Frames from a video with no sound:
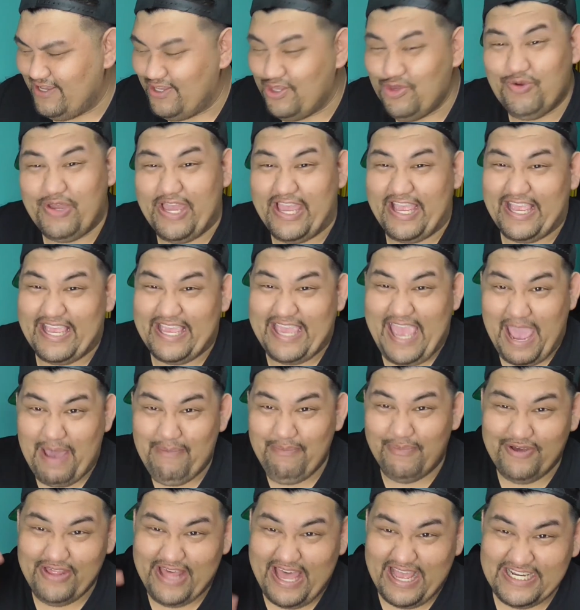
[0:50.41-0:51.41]
You can
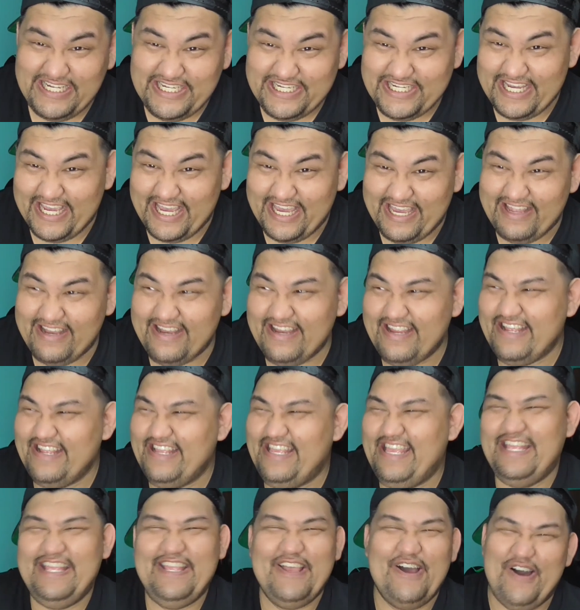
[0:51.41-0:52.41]
gamble that shit.
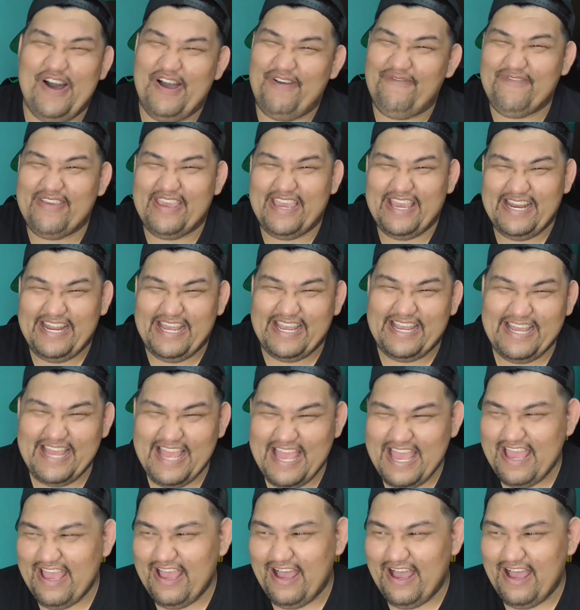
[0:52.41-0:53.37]
No, I'm kidding.